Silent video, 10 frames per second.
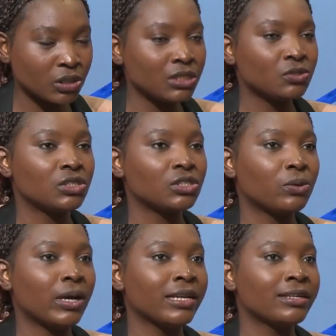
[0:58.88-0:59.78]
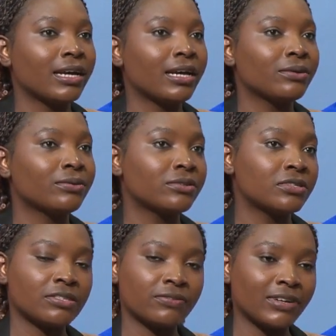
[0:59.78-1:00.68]
2021. I
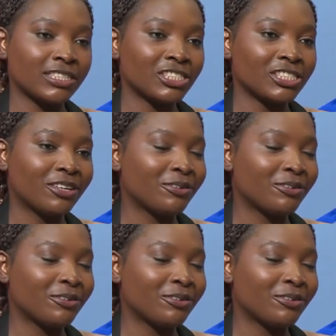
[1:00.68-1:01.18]
was fresh